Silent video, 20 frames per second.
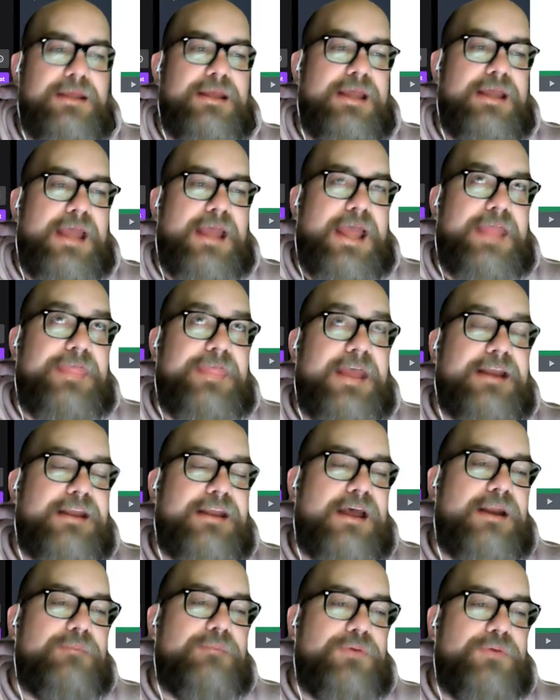and that
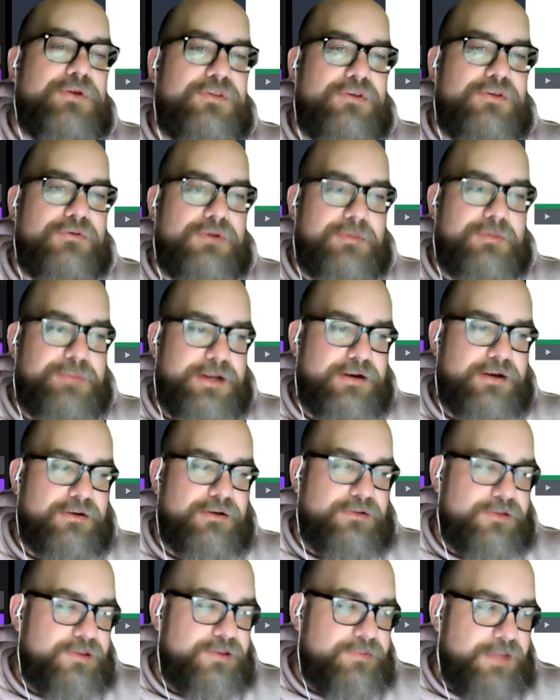kind of puts you in a
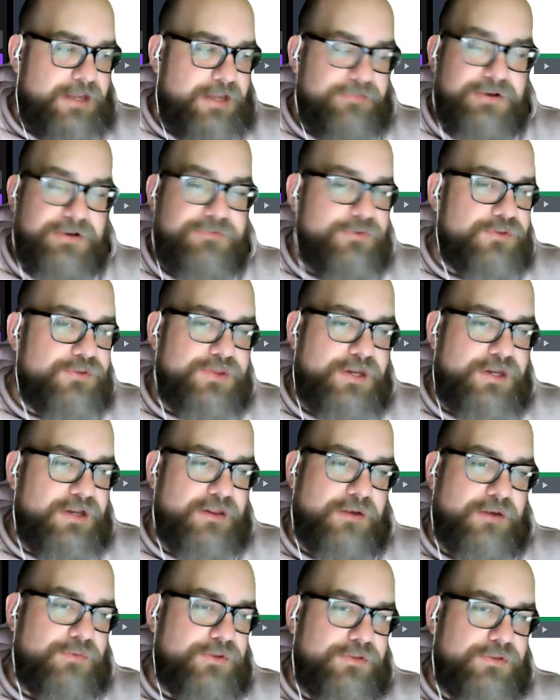pickle. Even if you're sitting
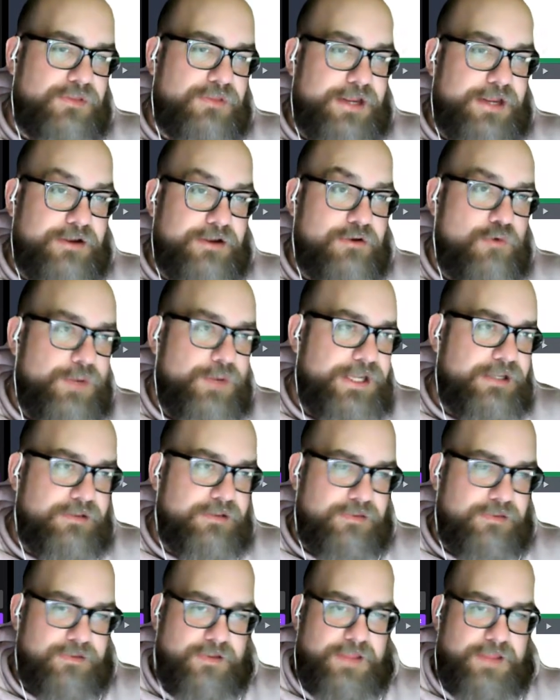there with like
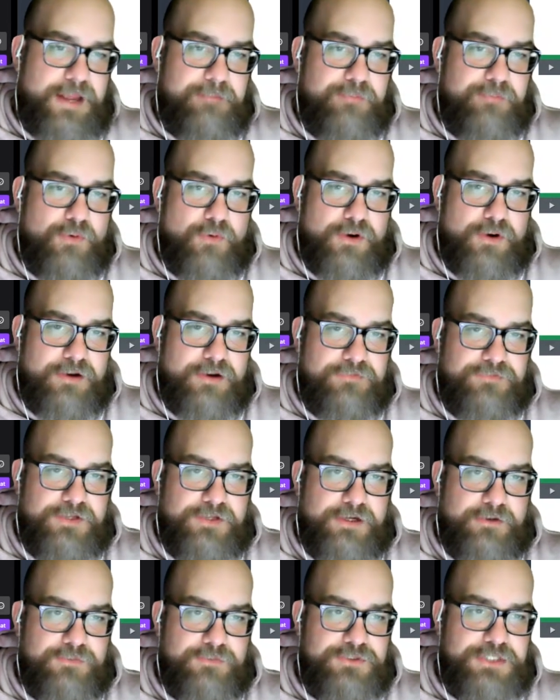queens on that board of,
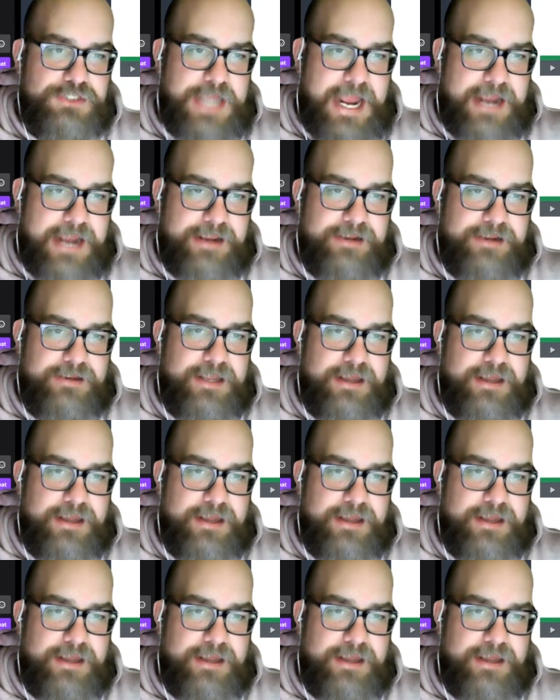jack